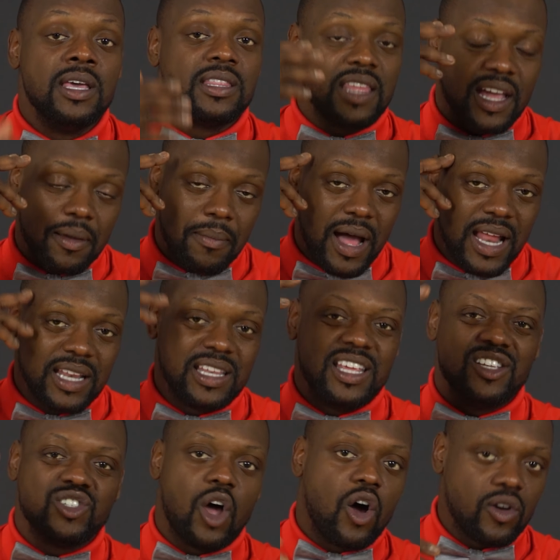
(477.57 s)
think about it
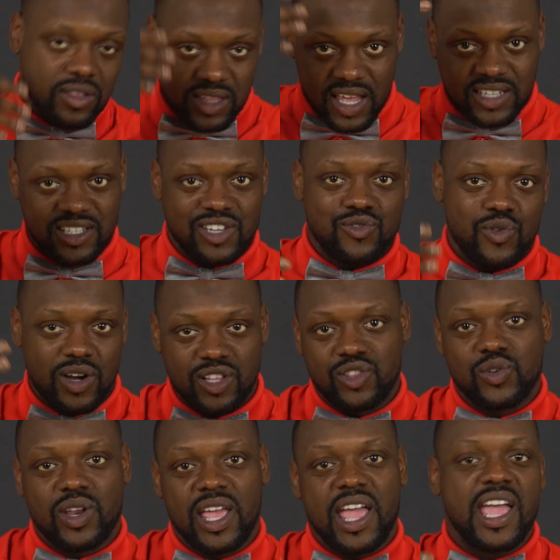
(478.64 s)
these are all the things that's running
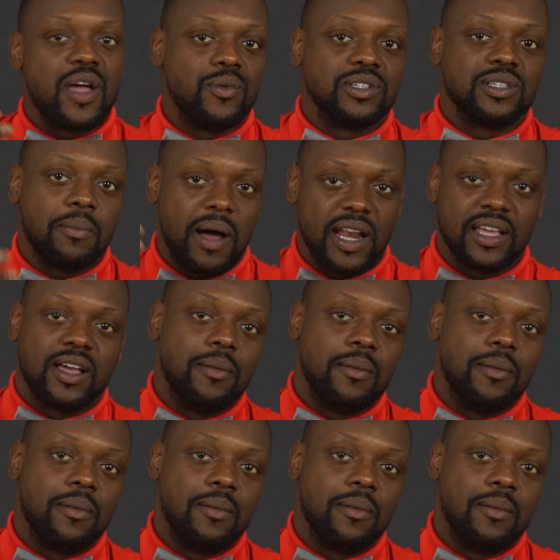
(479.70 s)
through their head when somebody